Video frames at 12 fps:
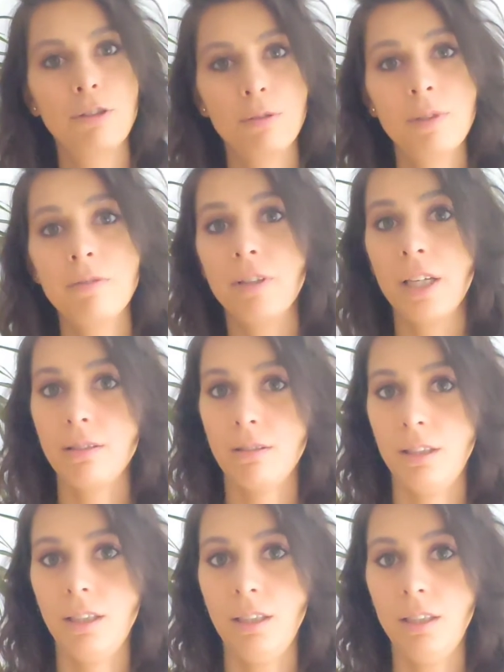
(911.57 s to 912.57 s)
In terms of
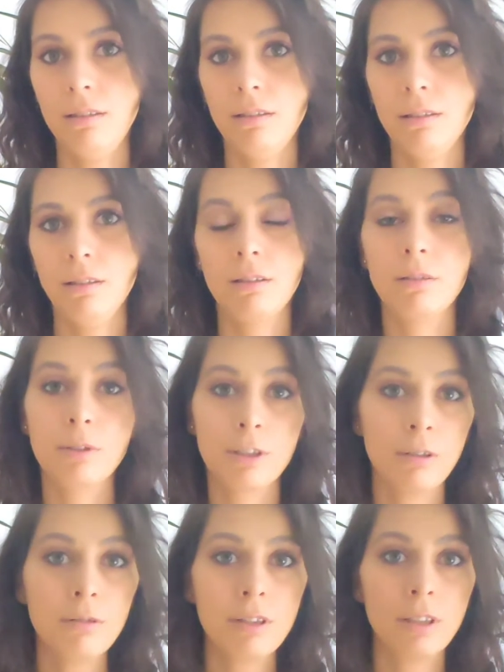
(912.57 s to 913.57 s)
SE, the
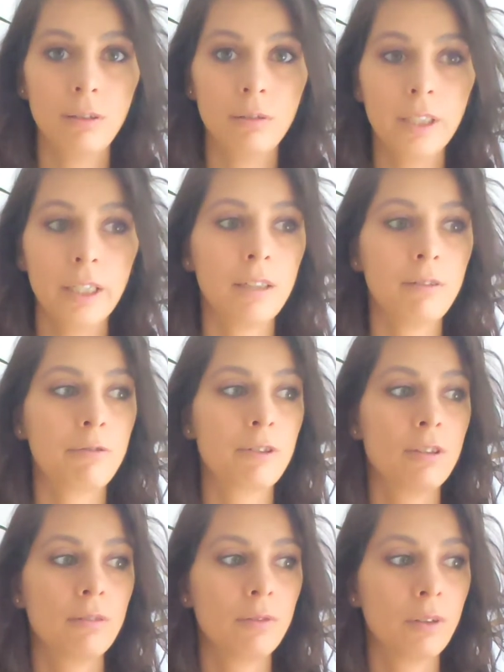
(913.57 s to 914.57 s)
results that you get,
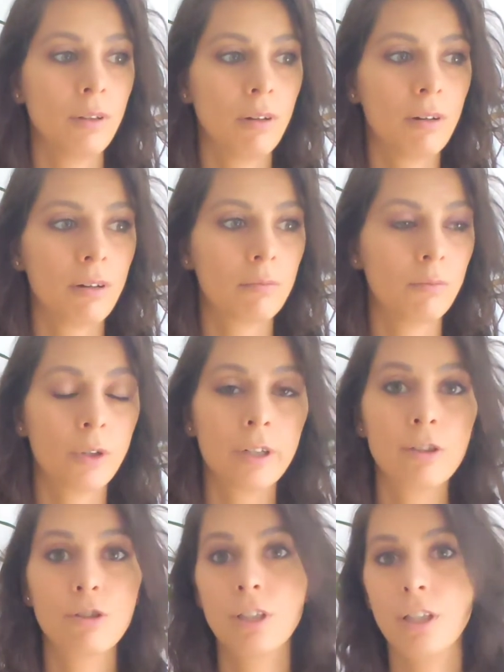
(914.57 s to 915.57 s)
first of all, are more
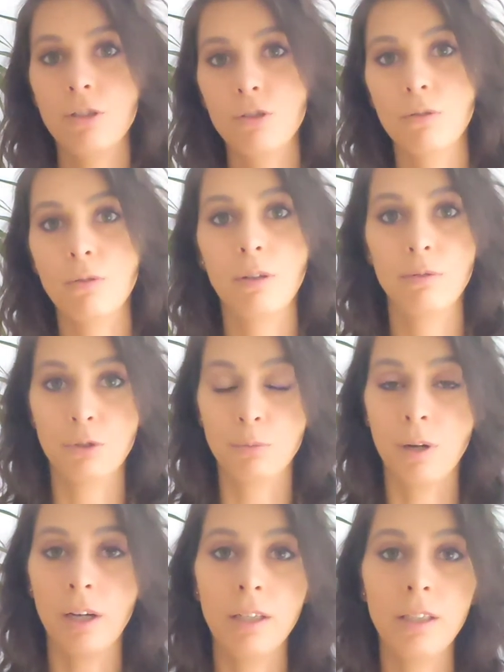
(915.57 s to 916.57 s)
education around
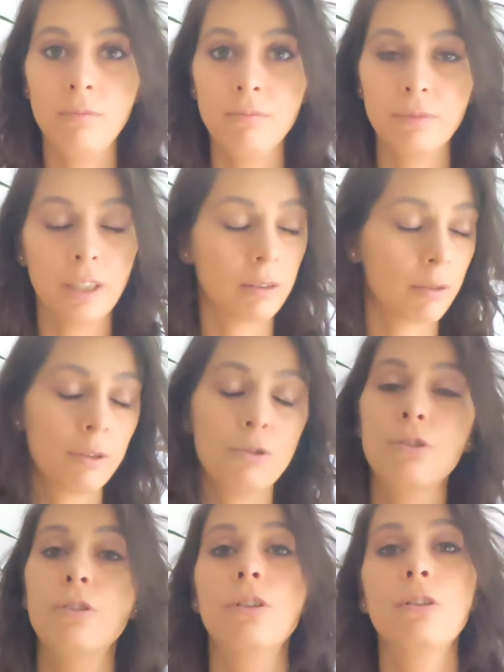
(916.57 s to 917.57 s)
your body and
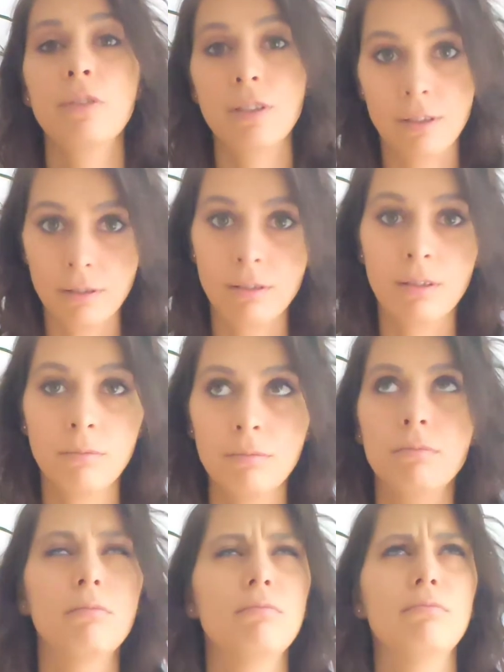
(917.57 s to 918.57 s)
around your nervous
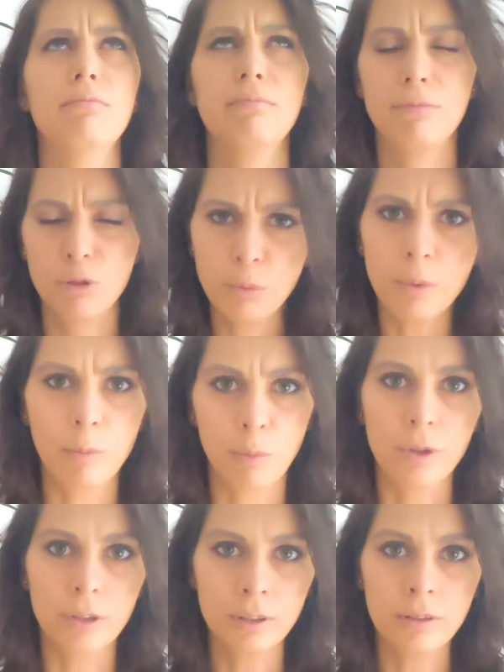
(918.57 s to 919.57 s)
system, super
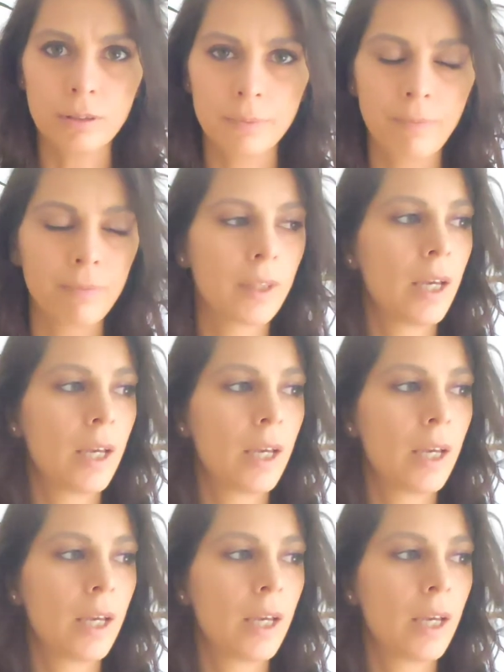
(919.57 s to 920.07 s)
important.